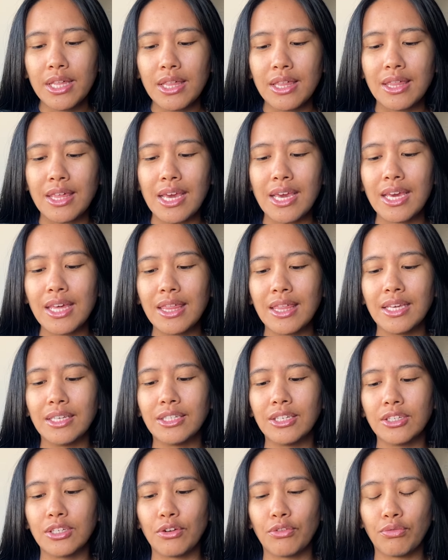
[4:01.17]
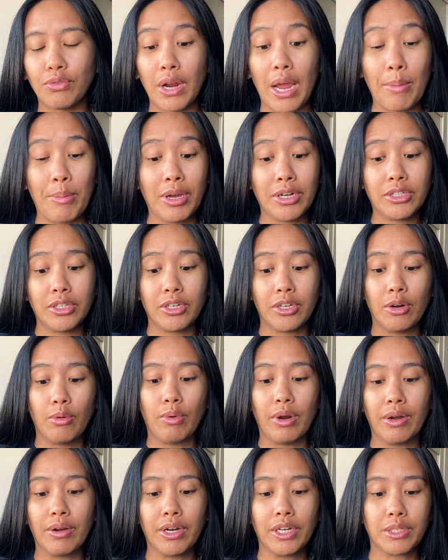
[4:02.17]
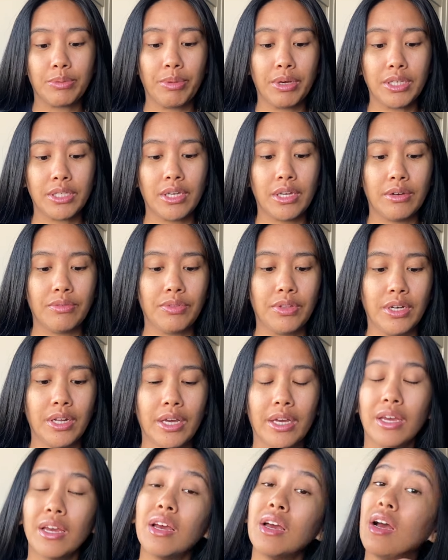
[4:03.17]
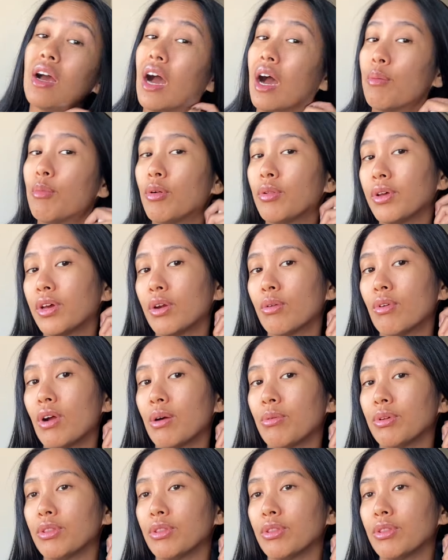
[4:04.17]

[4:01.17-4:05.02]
think this is a fragrance. I'm actually going to wear it as my scent of the day. I'm only going to rock